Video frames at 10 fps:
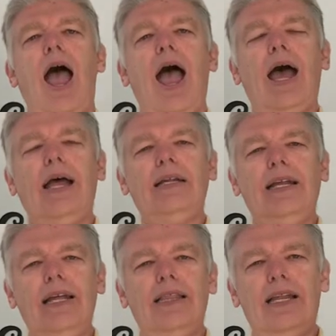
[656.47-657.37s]
and
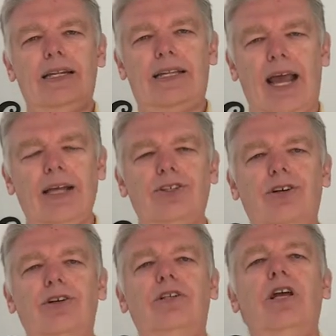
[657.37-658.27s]
in the
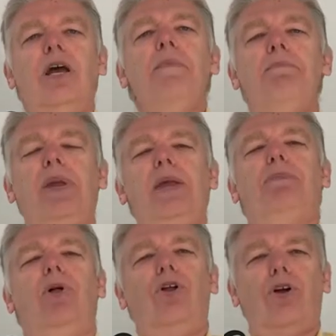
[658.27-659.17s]
desert,
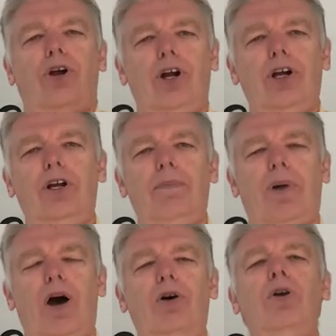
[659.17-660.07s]
people heard
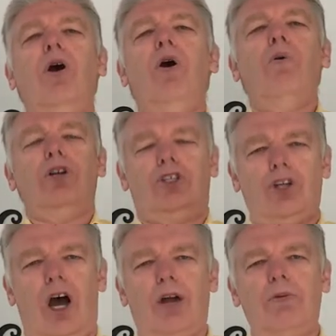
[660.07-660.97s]
about what
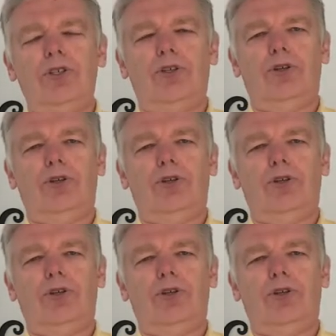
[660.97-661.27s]
John was